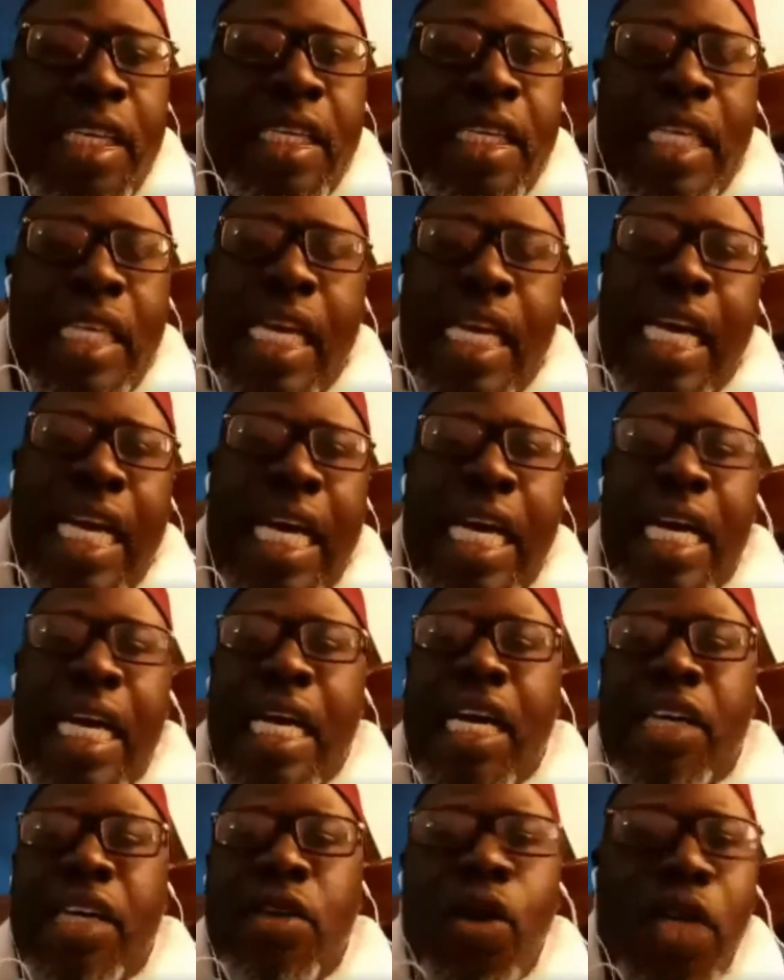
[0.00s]
They are
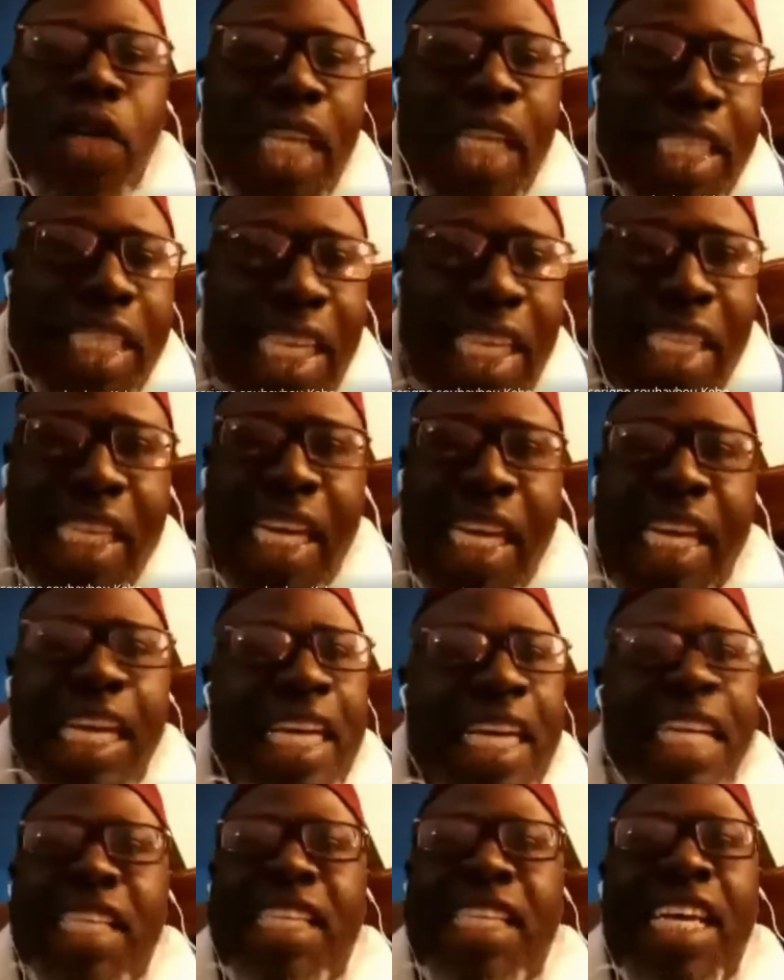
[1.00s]
a quota, they say,
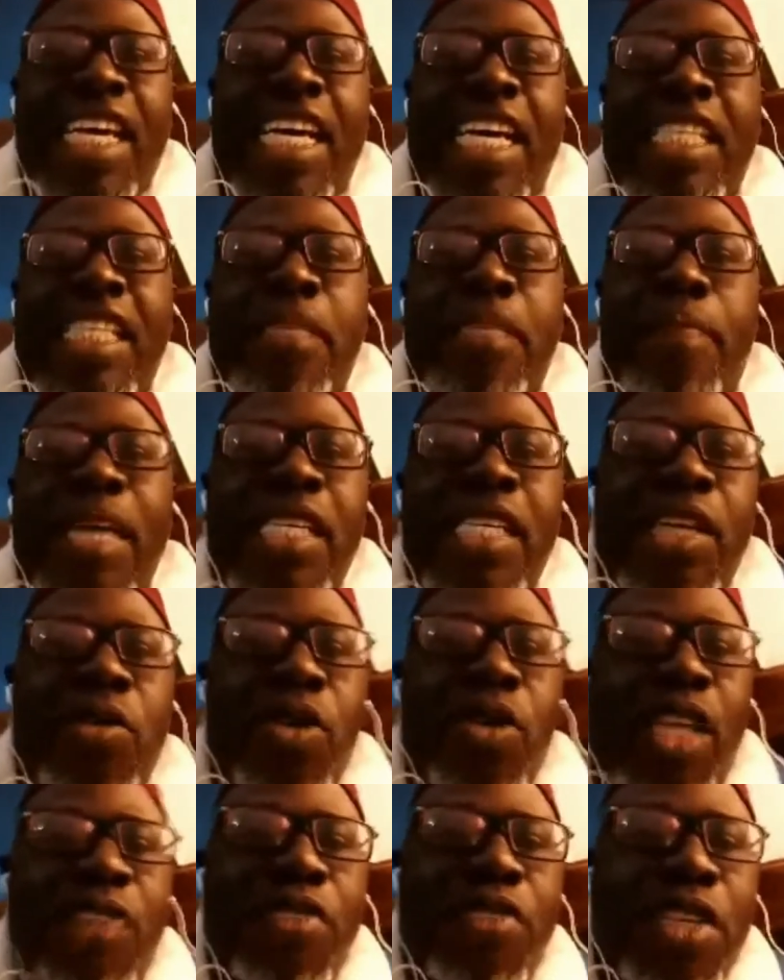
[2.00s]
they are a special
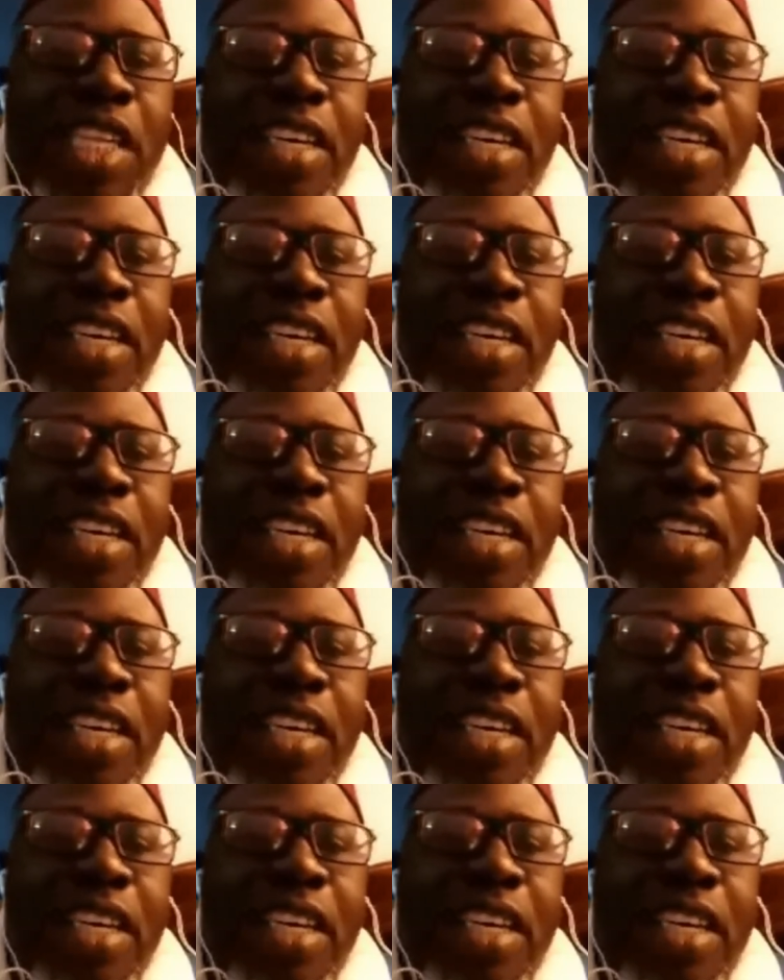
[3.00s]
quota for the...